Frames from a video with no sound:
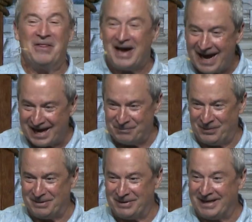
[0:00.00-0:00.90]
They had a
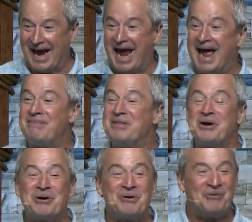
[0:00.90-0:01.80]
baby, and
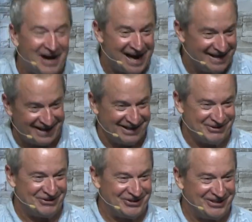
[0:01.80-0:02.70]
their
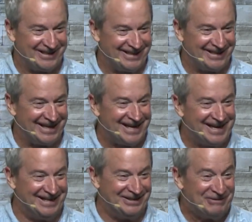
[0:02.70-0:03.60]
grandkids just did it
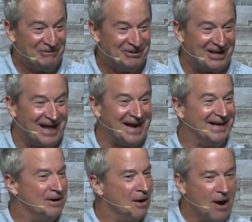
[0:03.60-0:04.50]
again. we're
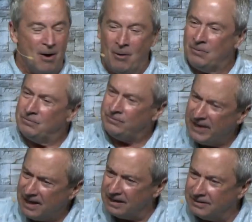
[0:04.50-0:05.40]
like,
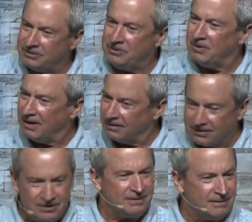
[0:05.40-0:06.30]
man, do you not
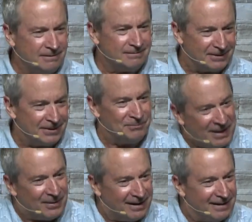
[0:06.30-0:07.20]
learn that
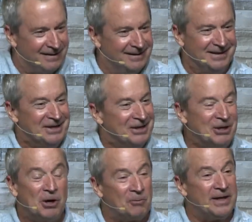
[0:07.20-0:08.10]
maybe, you
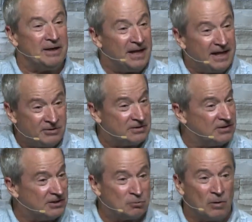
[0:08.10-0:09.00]
know, but it's
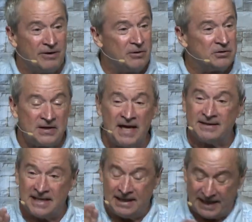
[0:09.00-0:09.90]
just one of those things,
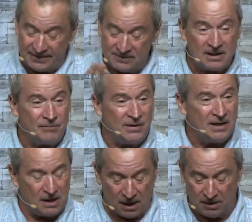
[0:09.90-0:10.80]
unless
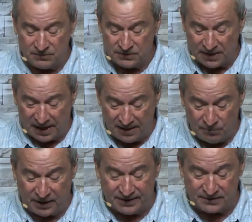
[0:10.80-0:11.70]
something comes and
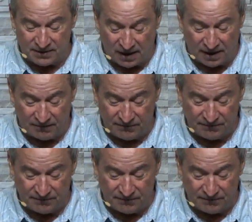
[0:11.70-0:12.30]
breaks it off.